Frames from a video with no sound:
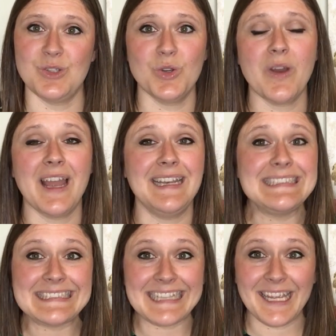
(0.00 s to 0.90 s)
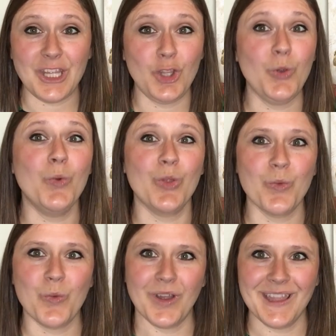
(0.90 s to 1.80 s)
You don't, I didn't say you were
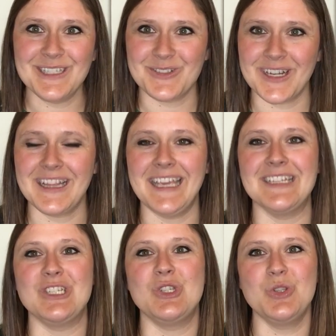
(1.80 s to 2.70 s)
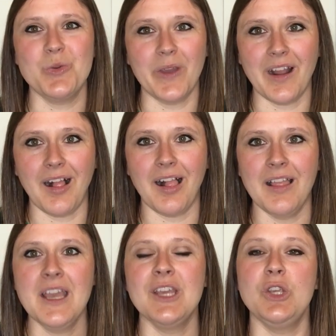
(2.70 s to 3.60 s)
the one that directly had to do it all.